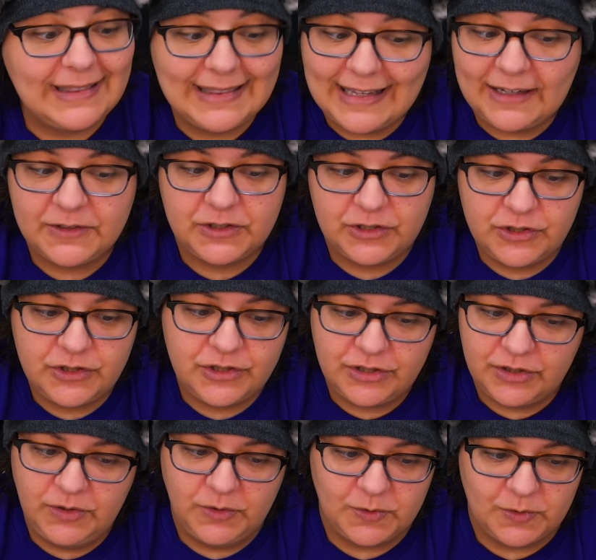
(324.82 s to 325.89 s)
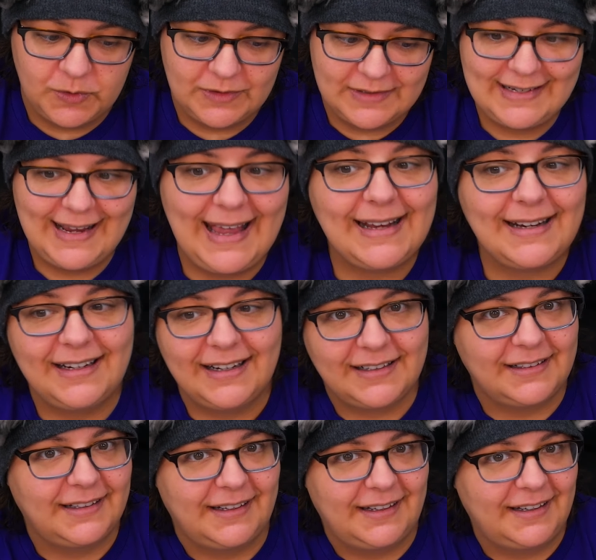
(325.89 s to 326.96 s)
allowed to do,
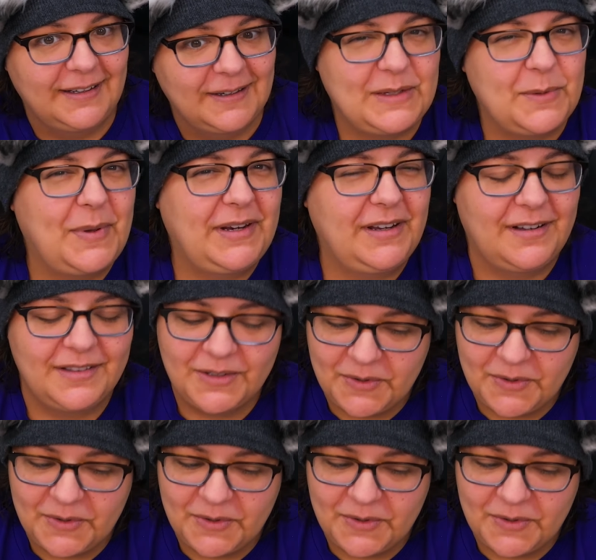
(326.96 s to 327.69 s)
technically, depending on the